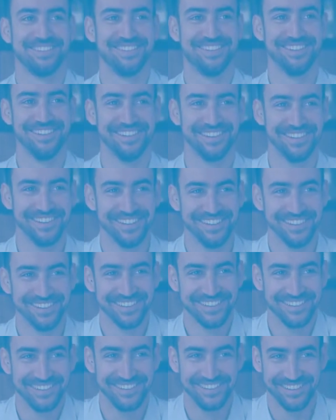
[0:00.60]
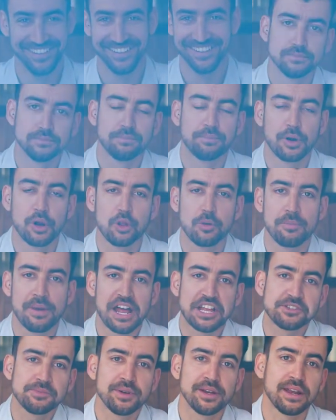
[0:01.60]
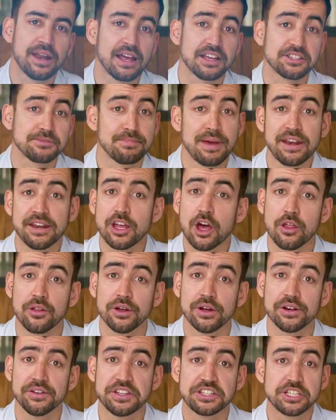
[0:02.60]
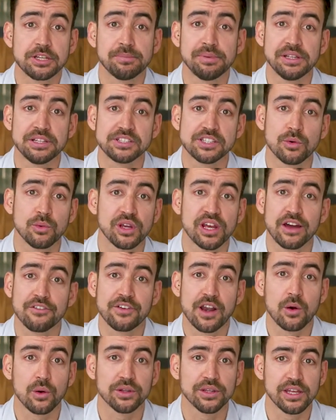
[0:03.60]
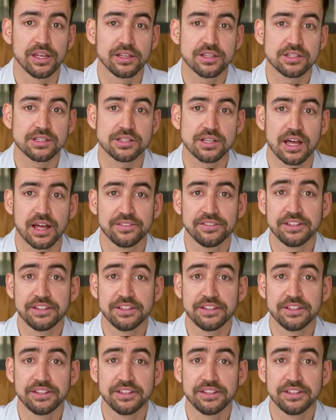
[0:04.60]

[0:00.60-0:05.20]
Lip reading: Product management, as many other disciplines that we have nowadays,